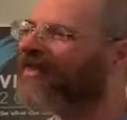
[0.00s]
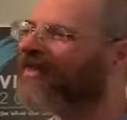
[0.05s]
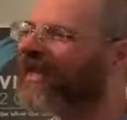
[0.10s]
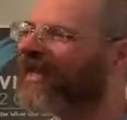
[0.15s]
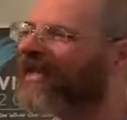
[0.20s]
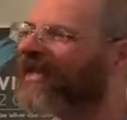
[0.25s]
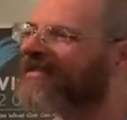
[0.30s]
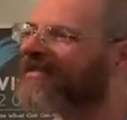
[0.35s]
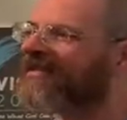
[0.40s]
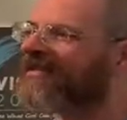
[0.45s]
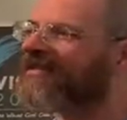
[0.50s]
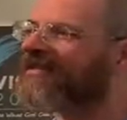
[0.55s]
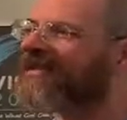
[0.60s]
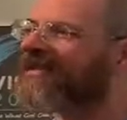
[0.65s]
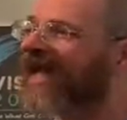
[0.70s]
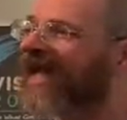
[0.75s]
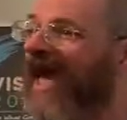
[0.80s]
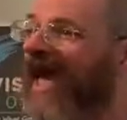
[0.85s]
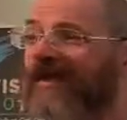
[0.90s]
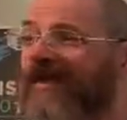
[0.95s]
things
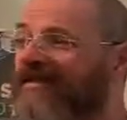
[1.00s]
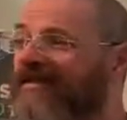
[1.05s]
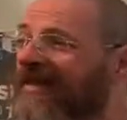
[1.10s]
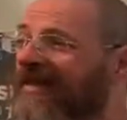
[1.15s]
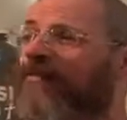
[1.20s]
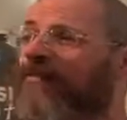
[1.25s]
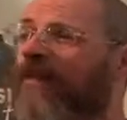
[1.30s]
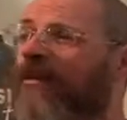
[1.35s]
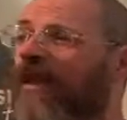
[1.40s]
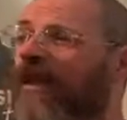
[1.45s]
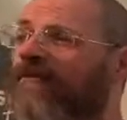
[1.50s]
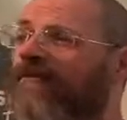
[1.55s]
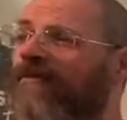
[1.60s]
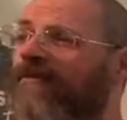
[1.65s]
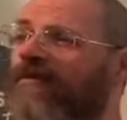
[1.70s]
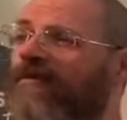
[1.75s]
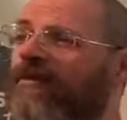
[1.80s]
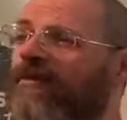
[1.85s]
at a deeper level.